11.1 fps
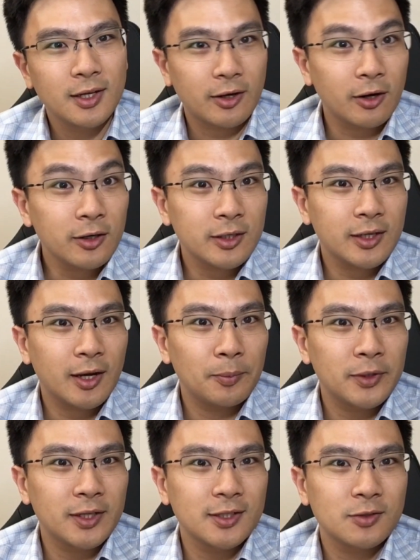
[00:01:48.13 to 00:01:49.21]
credit card
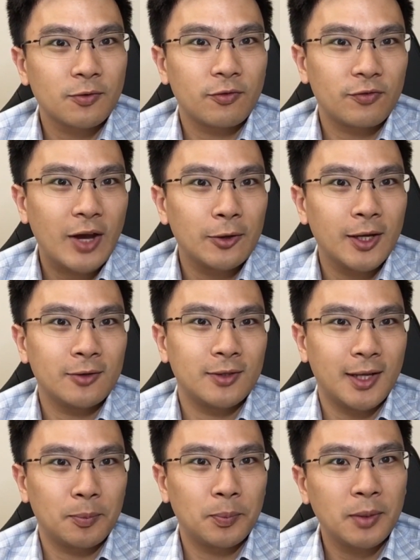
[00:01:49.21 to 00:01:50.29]
companies found out
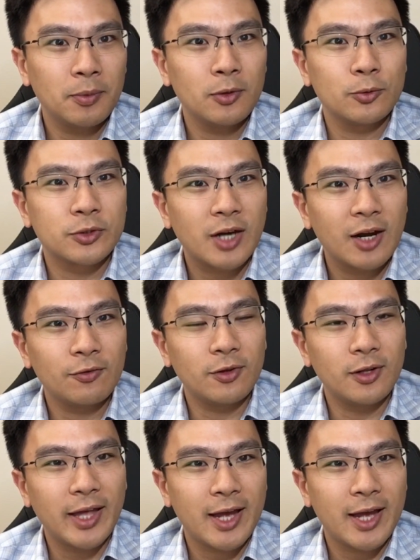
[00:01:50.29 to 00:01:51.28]
that people who travel